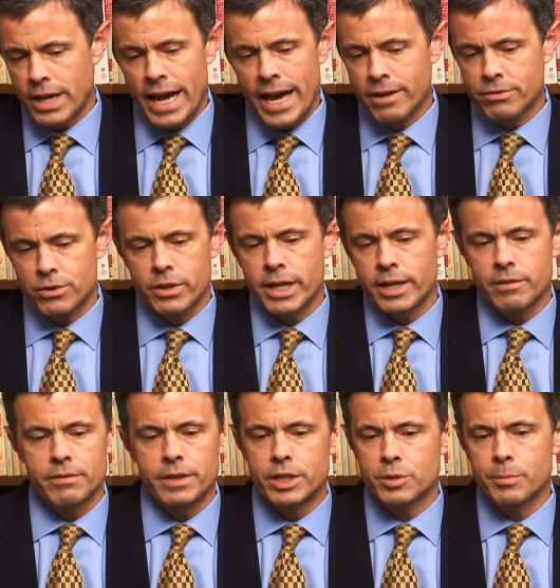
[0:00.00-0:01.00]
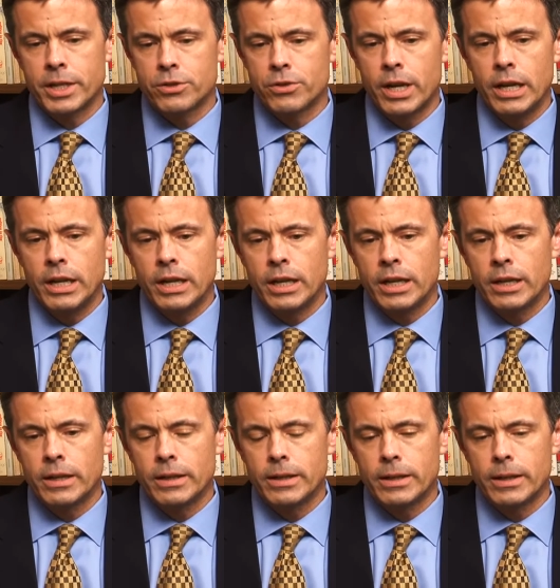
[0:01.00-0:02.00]
after I had finished my
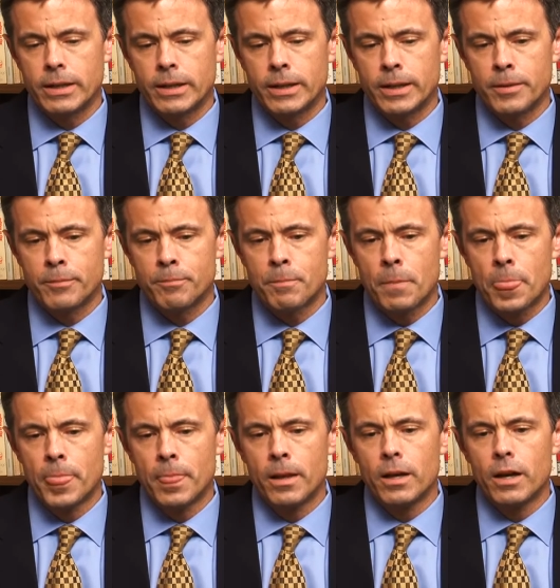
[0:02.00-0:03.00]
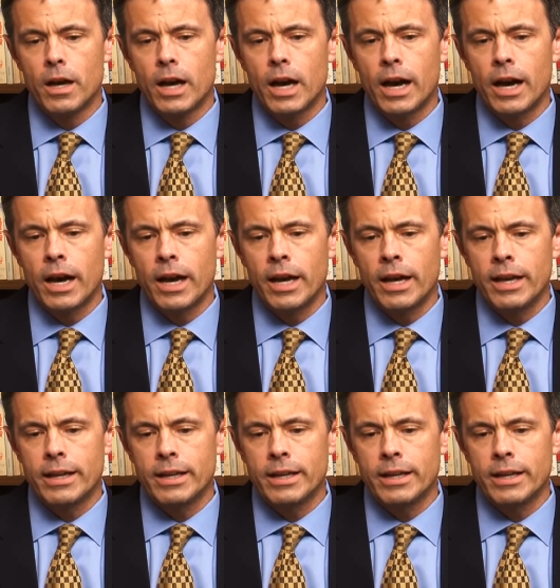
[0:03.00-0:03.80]
training, I